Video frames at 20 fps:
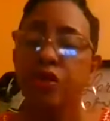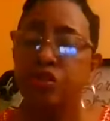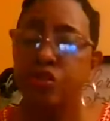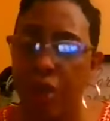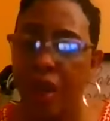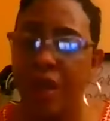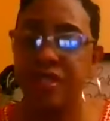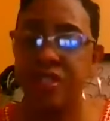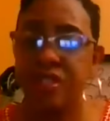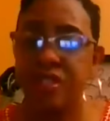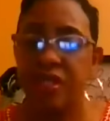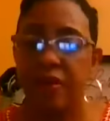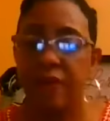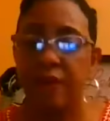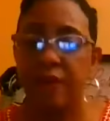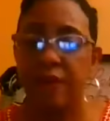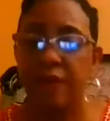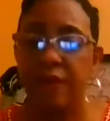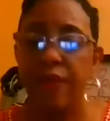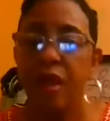Trust
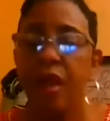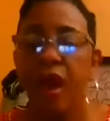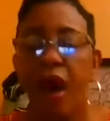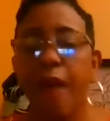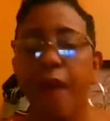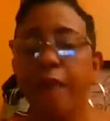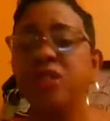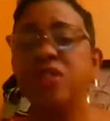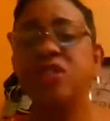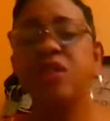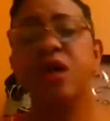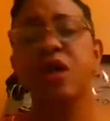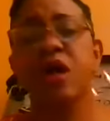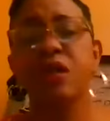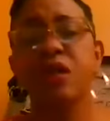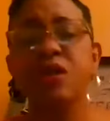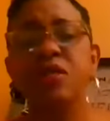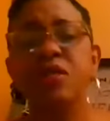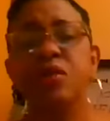Him I'm gonna tell you,